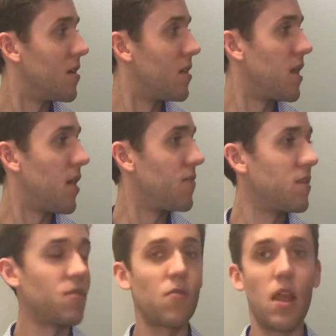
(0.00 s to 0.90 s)
left
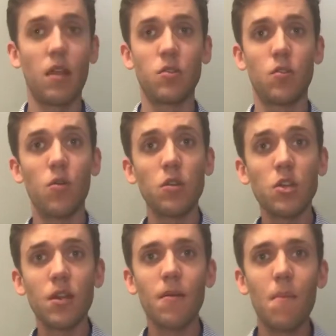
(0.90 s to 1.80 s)
and right. So I want
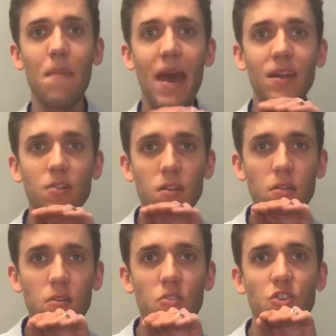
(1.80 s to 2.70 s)
you to imagine
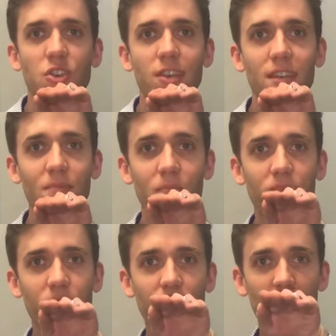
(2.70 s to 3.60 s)
your chin
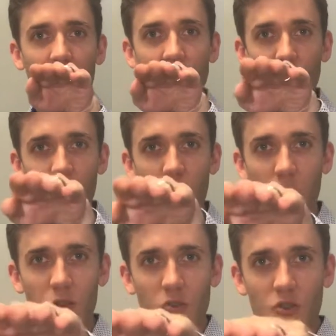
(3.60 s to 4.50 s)
has a
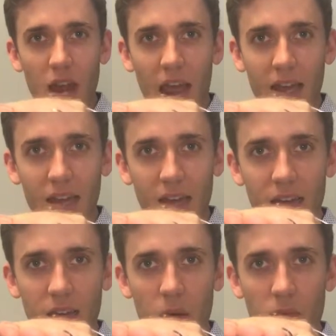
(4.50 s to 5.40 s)
railroad track
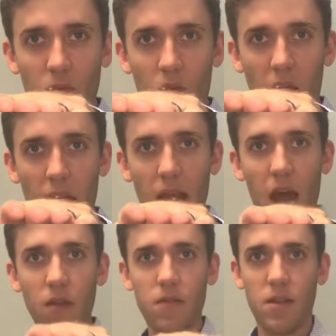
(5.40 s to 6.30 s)
coming right
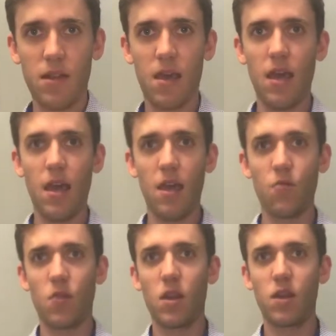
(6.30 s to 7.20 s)
out of it. And
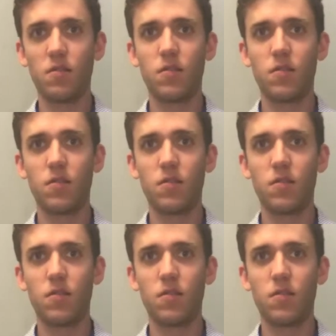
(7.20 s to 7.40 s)
we're gonna